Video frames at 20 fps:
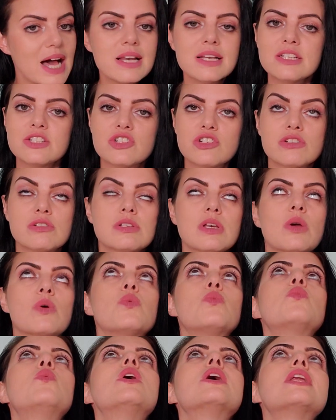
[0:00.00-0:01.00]
That is just
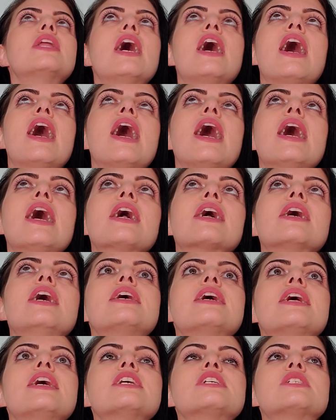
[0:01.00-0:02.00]
like one hack
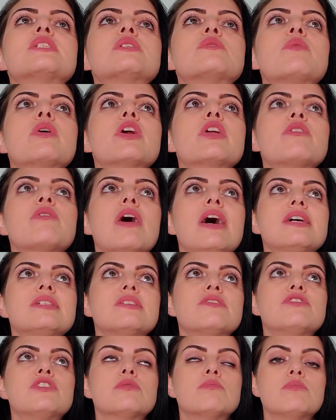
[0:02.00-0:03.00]
that I swear to you
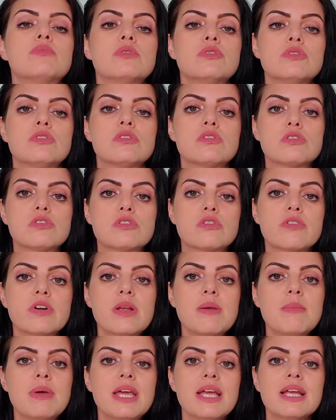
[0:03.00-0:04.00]
guys, if your birds are
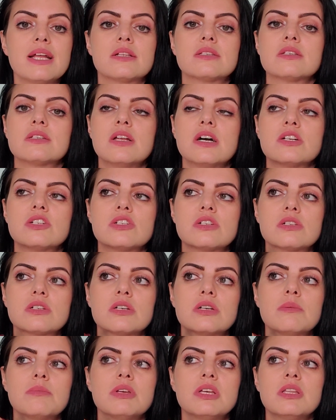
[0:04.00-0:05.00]
screaming, it's not just
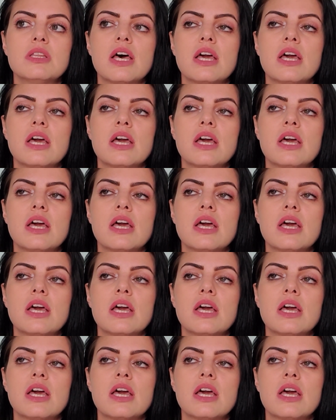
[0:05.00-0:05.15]
gonna be